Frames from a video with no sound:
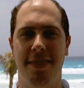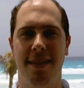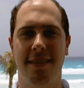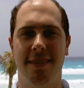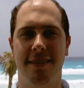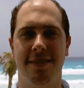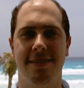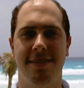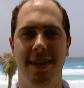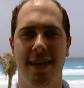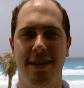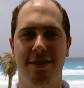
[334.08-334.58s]

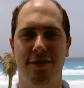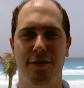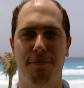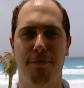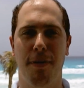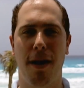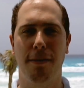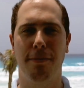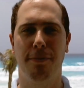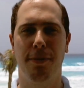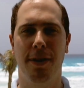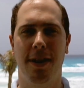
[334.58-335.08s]
think the Saints are
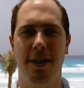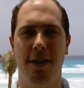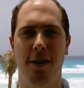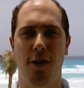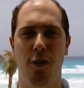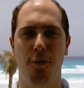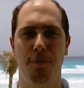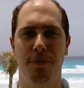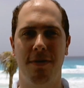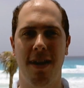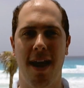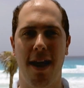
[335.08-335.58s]
probably going to
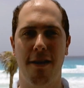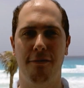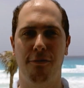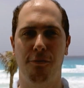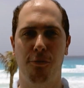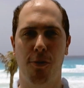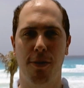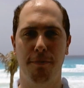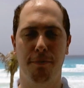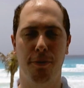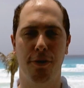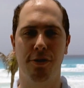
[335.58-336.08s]
hope to
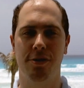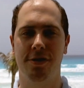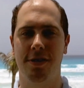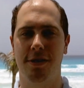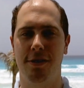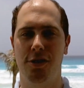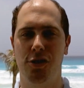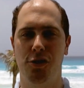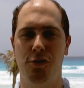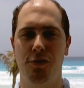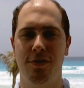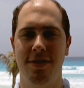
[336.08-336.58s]
have one
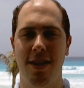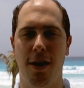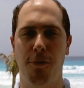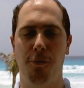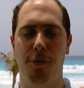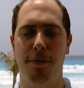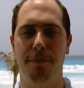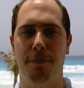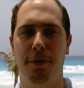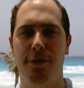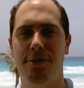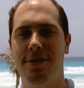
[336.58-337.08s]
person choose that
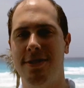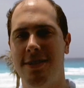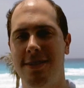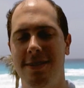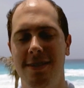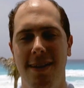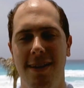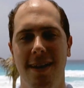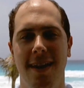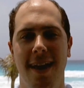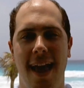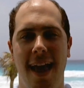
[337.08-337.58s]
one
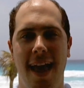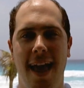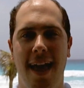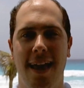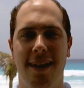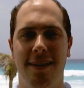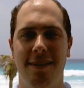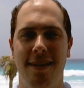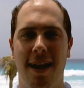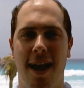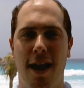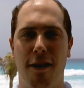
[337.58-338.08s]
person
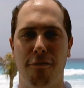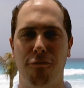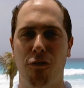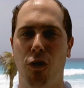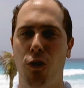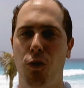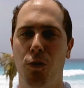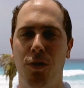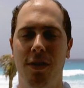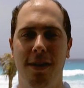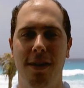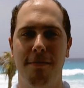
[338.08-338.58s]
and
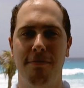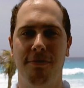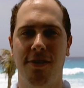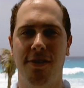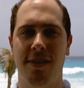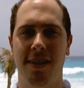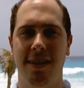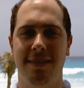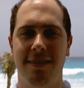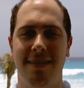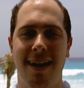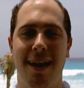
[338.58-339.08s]
roll with him
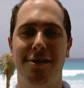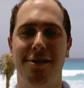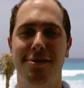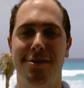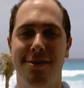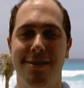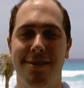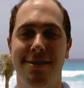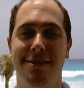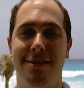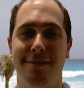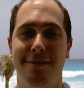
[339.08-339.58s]
for the entire
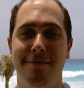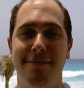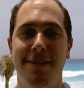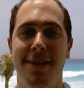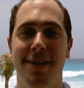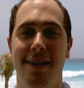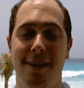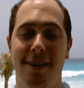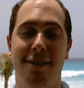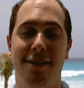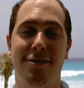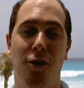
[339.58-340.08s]
season.
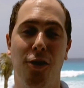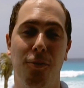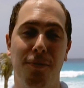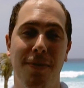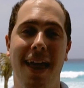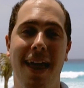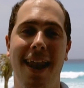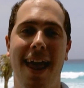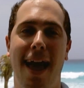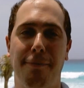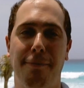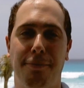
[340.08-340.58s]
Let's hope
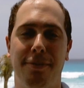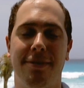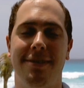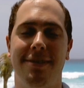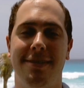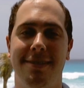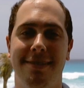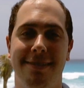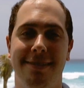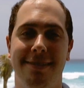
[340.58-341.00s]
that happens.